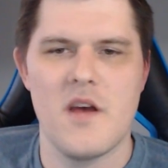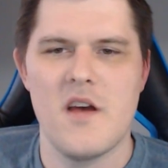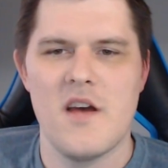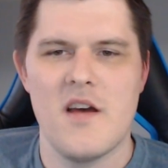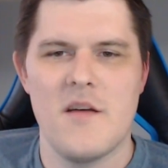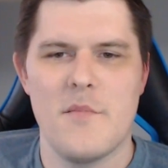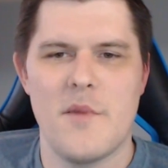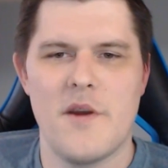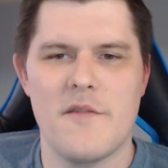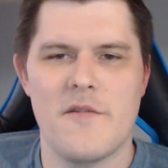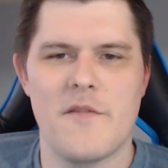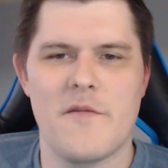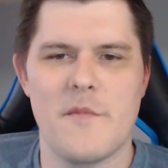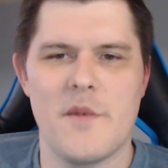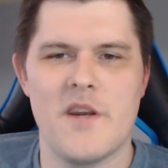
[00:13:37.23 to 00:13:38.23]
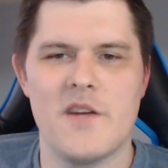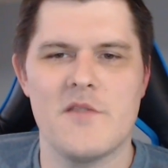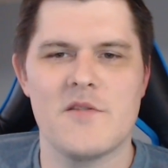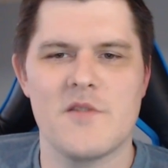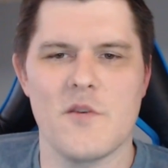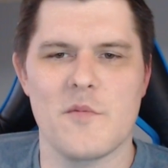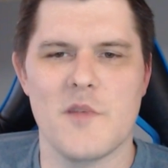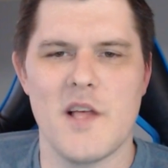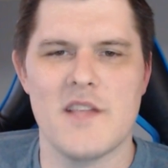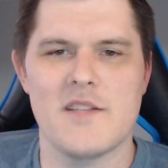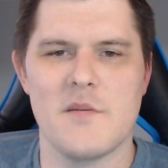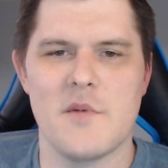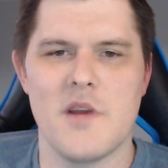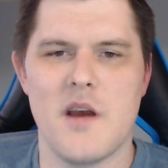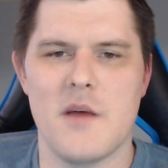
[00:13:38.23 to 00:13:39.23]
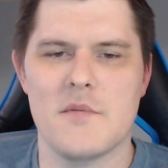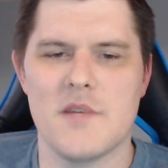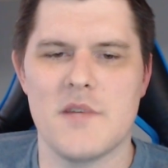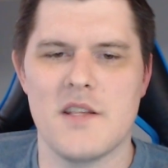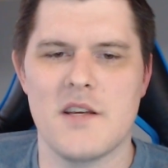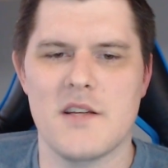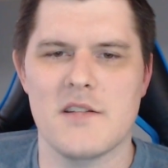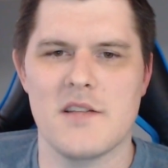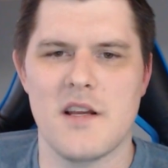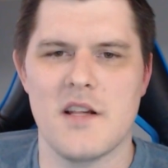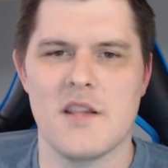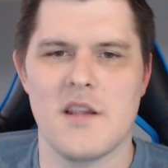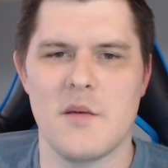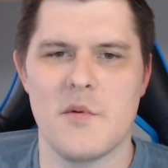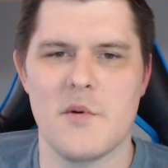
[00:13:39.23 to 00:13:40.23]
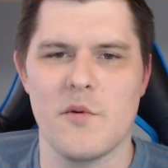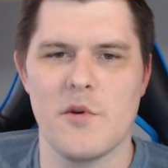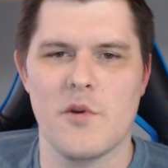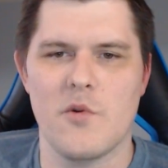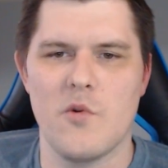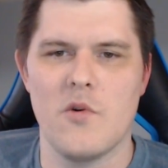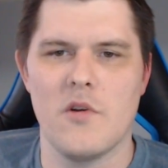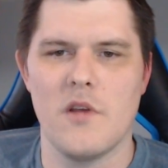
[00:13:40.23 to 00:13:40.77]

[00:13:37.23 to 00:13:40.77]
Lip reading: benefit for me to do. So I'm glad somebody hopped on that, because that'll be really cool.